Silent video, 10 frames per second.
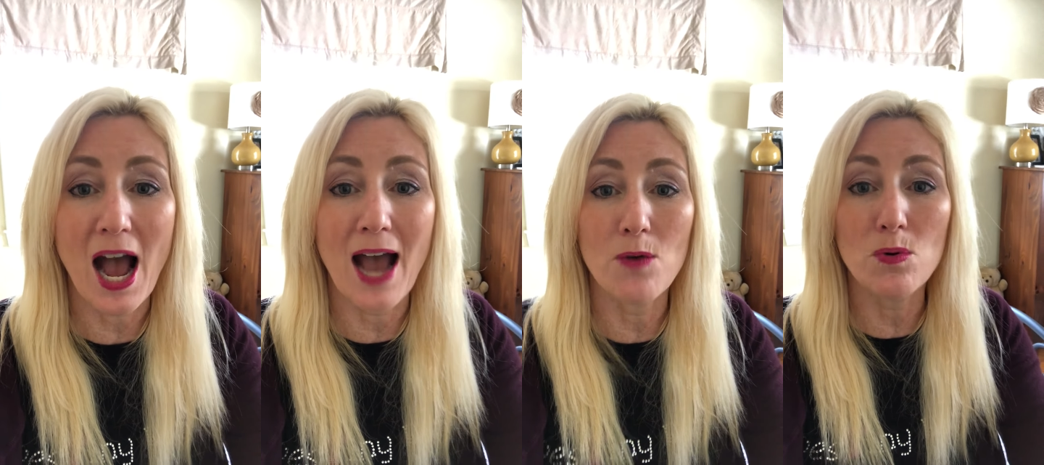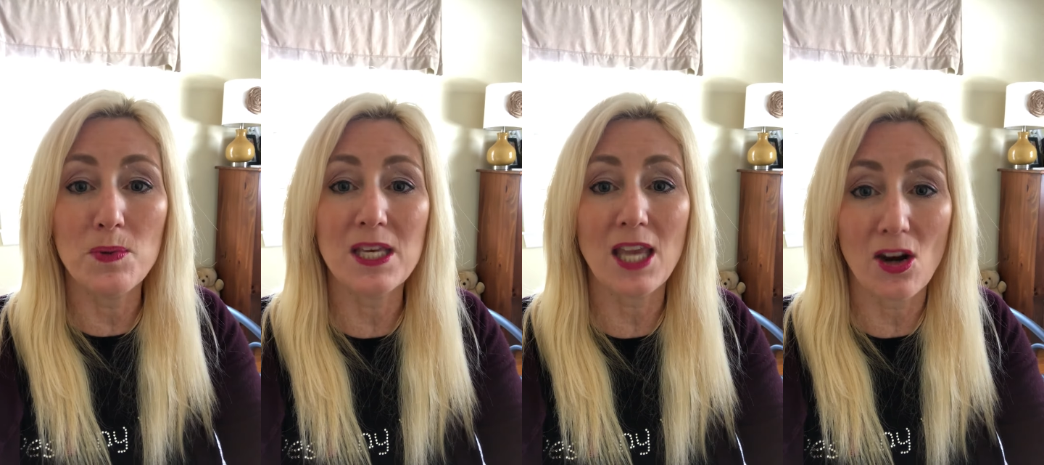I will
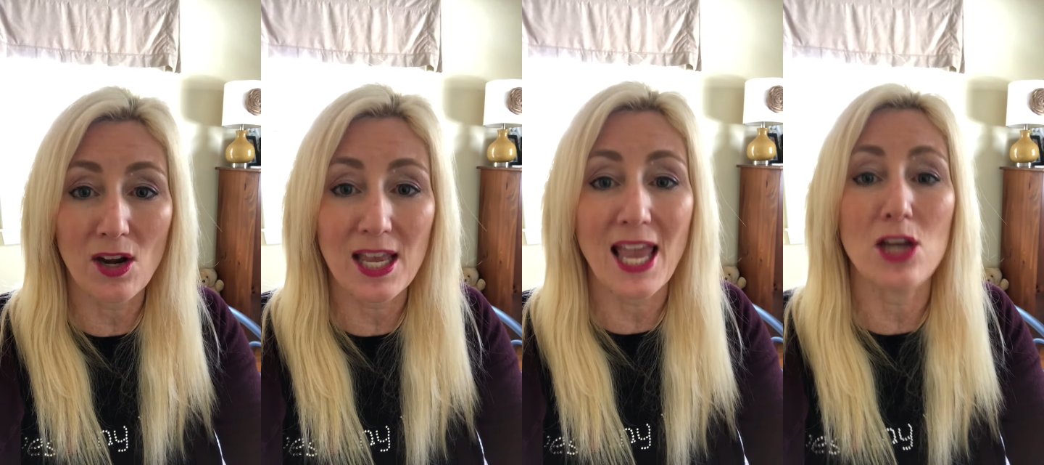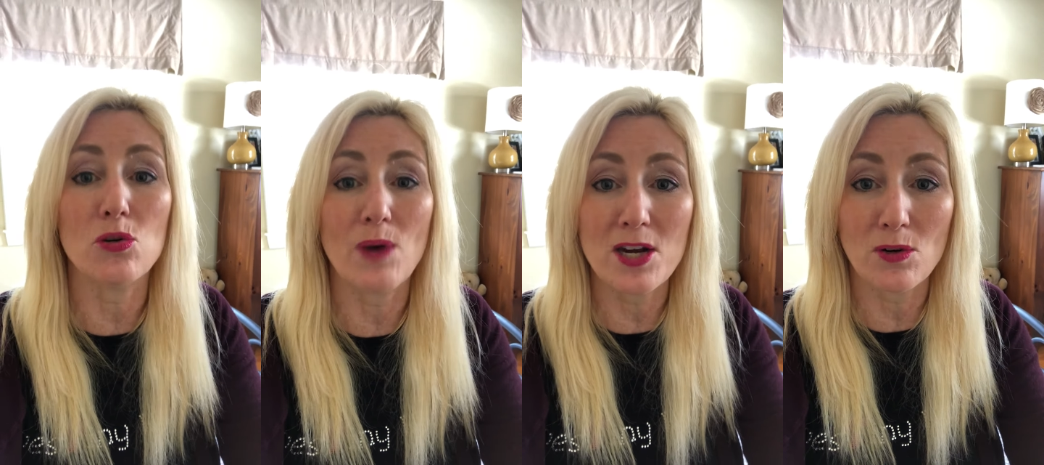be carrying a
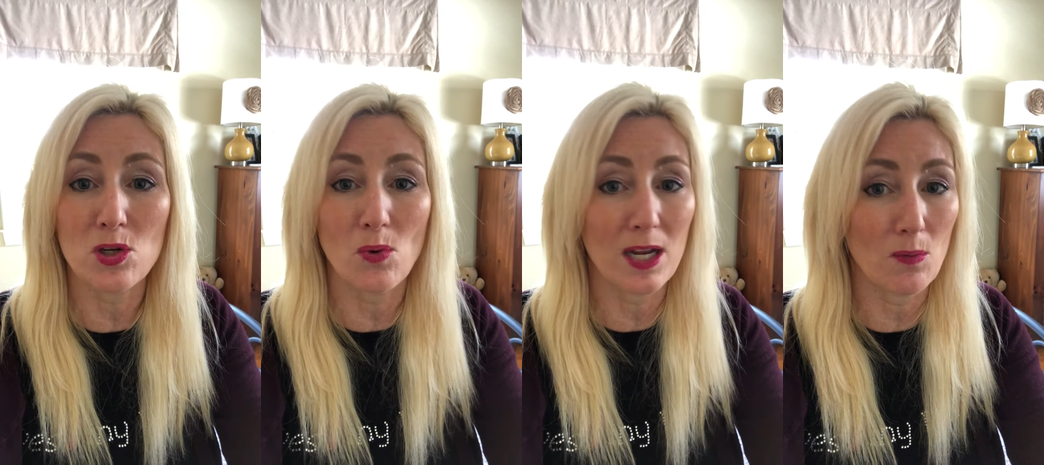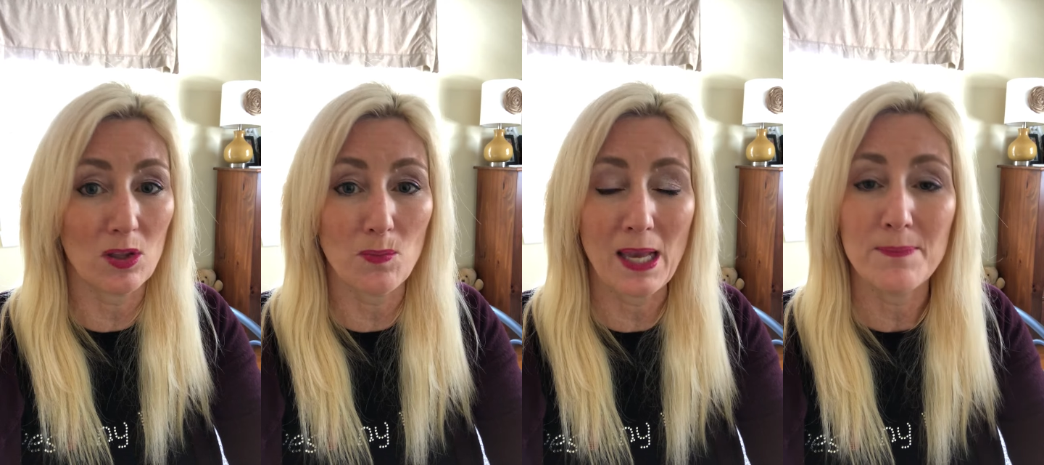greater anointing
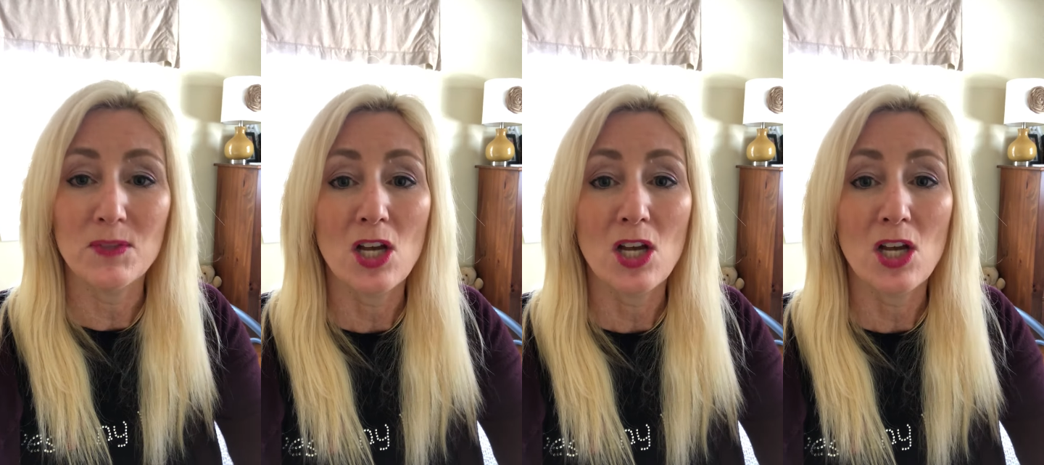with me.